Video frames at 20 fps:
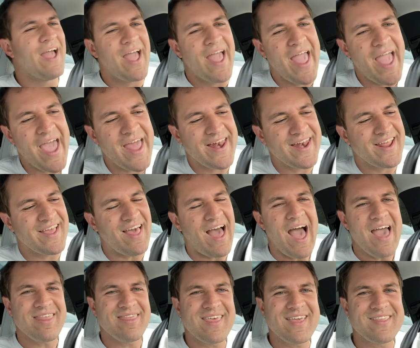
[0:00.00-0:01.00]
And
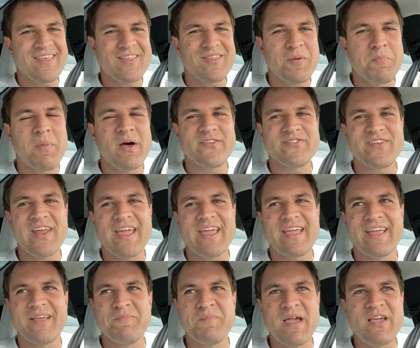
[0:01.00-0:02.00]
I think that the
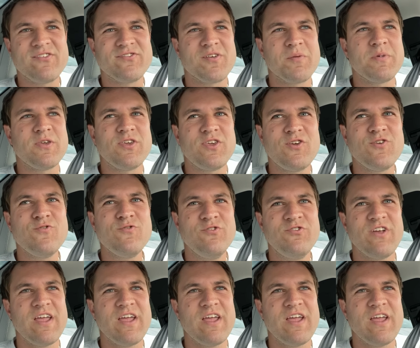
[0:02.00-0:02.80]
Mustang makes some huge